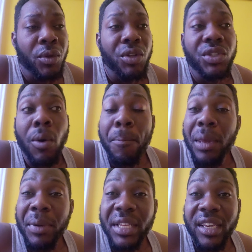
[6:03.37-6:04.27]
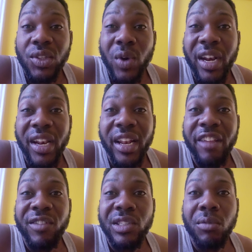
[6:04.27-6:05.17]
But some people take it to another
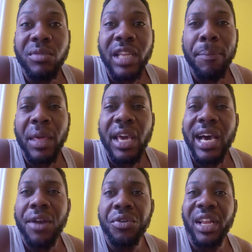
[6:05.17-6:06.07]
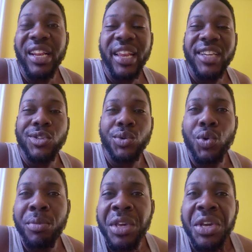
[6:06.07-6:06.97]
level. Sometimes men go on to the next
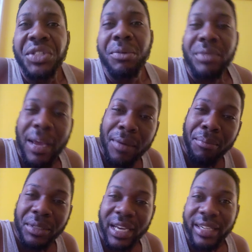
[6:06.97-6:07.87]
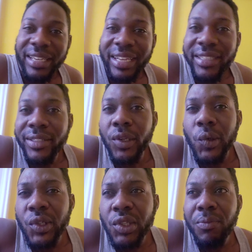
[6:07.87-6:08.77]
room Sometimes them put on tightest
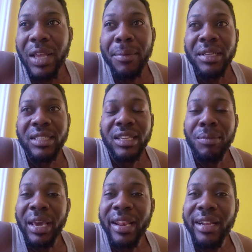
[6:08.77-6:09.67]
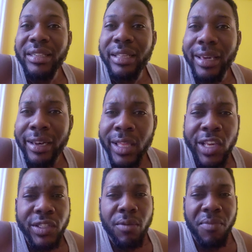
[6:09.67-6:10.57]
clothes. Sometimes I sleep head and tail.
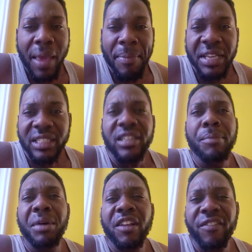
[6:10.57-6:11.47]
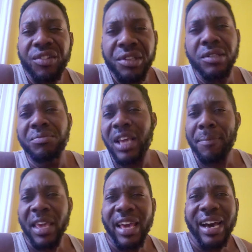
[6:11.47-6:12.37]
Sometimes I sleep on the floor.
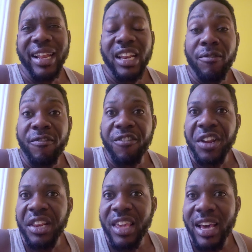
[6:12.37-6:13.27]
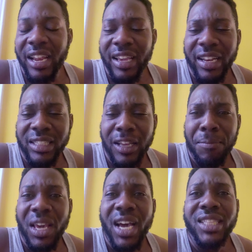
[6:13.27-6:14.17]
Sometimes they gone at them friend yard. You
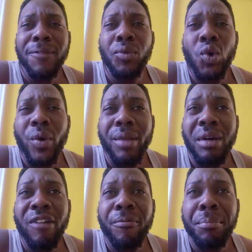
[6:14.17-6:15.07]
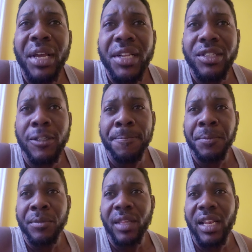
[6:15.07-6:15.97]
understand? Because them know what them have plans.
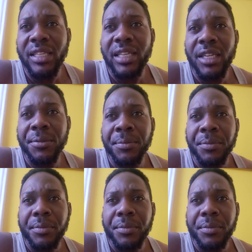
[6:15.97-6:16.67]
You understand?